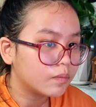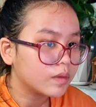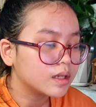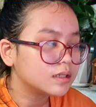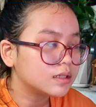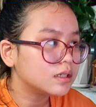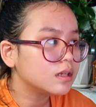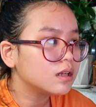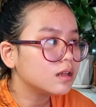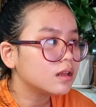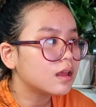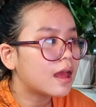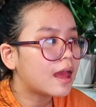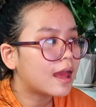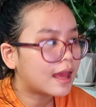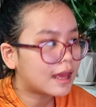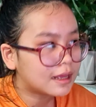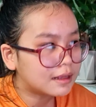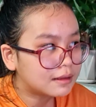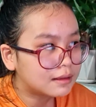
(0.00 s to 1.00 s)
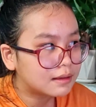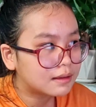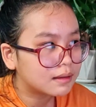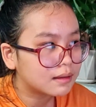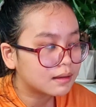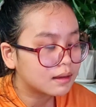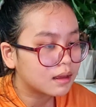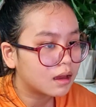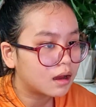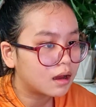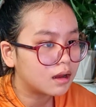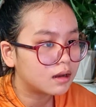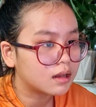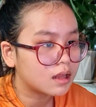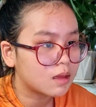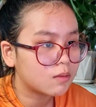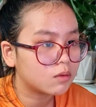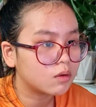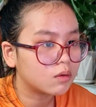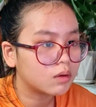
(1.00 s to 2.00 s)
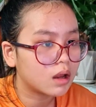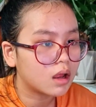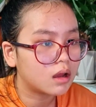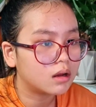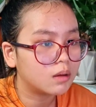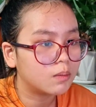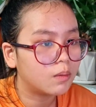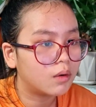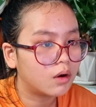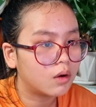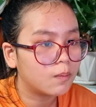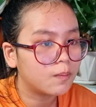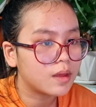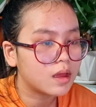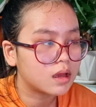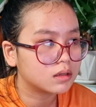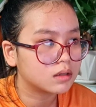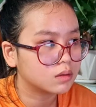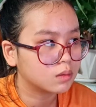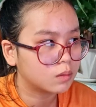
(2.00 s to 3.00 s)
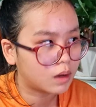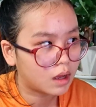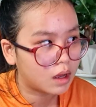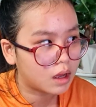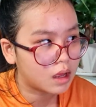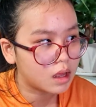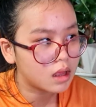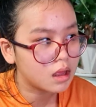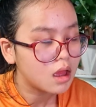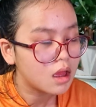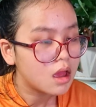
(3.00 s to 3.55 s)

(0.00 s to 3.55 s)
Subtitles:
She hates her name to write on the board because why?